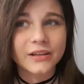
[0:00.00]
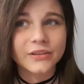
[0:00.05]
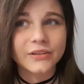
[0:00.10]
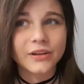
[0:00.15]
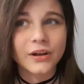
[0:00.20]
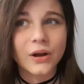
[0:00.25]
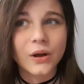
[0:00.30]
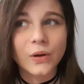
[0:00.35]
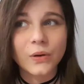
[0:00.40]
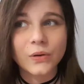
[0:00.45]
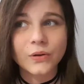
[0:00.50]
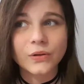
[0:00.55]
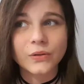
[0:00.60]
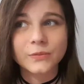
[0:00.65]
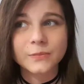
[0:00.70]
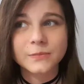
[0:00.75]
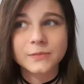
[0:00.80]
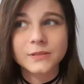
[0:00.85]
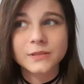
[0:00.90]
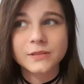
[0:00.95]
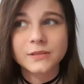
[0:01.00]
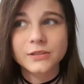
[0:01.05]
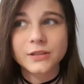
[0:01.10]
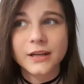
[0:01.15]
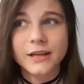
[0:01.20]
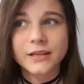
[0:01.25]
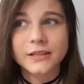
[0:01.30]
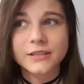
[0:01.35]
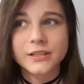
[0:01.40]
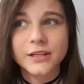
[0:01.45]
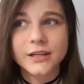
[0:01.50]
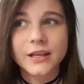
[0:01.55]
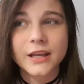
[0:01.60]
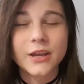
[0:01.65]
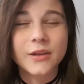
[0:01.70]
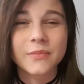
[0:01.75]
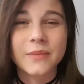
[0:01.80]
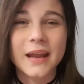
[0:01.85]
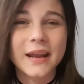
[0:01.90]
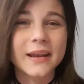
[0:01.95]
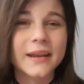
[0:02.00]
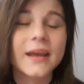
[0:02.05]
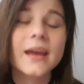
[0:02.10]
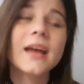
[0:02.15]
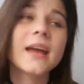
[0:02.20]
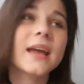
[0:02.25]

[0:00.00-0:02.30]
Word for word: the whole train journey home and